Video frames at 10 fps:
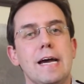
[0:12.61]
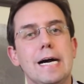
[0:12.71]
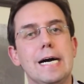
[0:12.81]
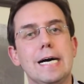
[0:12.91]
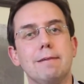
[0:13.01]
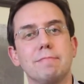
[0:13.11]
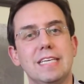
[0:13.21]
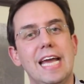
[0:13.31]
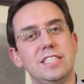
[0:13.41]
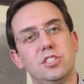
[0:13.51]
Um,
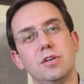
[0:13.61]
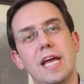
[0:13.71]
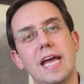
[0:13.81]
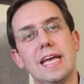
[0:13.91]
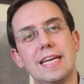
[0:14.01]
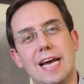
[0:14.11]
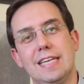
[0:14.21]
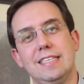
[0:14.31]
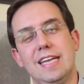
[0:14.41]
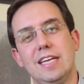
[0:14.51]
yesterday,
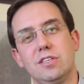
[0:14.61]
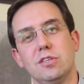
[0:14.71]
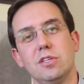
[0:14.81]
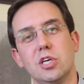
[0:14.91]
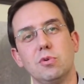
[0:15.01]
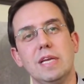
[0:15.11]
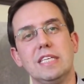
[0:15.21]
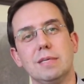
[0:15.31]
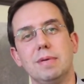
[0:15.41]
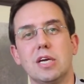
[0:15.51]
Continental
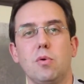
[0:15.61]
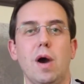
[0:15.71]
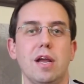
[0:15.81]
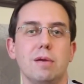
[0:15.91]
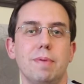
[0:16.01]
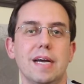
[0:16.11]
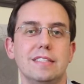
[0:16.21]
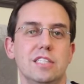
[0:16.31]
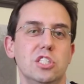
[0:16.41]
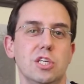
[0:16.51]
agreed to be acquired by
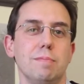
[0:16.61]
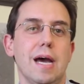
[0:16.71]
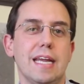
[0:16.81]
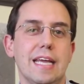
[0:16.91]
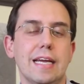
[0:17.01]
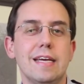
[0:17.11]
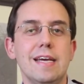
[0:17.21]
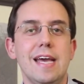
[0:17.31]
Zijin Mining.